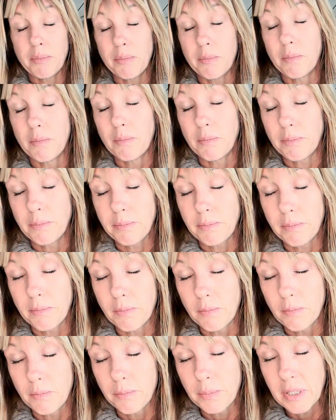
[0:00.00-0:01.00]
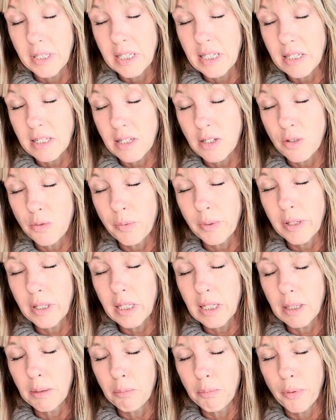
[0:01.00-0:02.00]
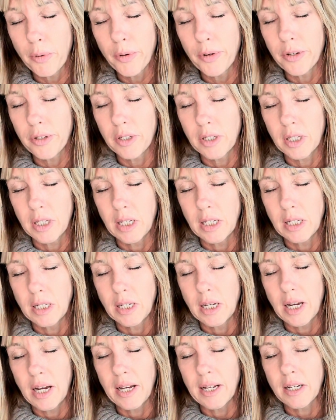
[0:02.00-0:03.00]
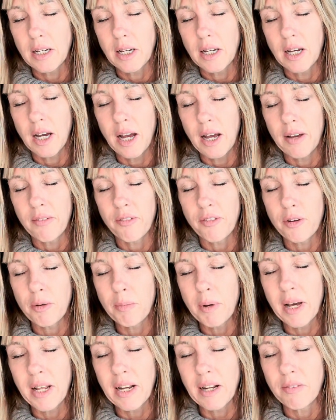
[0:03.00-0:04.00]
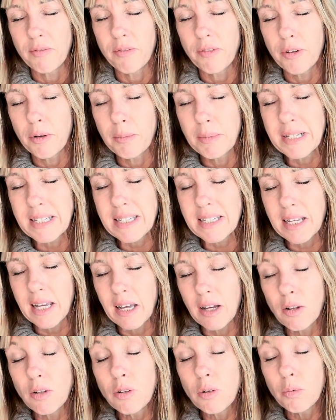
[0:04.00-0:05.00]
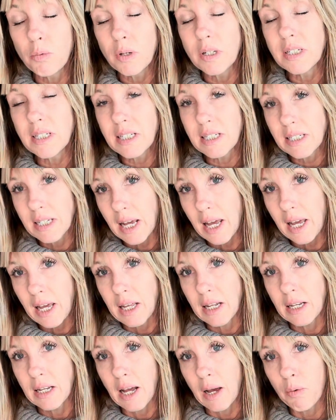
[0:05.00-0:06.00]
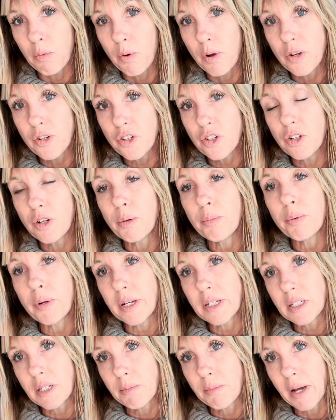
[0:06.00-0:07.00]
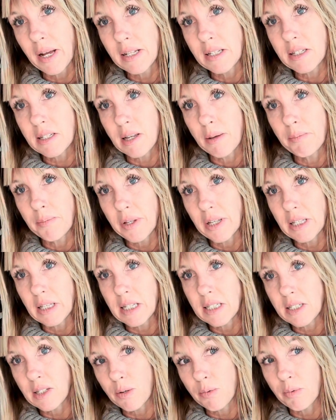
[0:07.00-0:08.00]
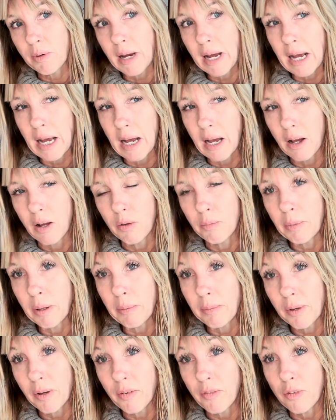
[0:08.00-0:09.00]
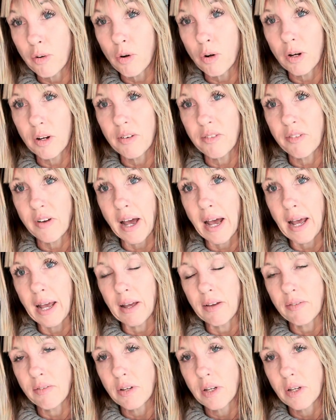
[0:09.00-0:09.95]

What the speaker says: But this is really important. From a scale to 1 to 10, I want you to bring to mind something that's around maybe a 4 or 5.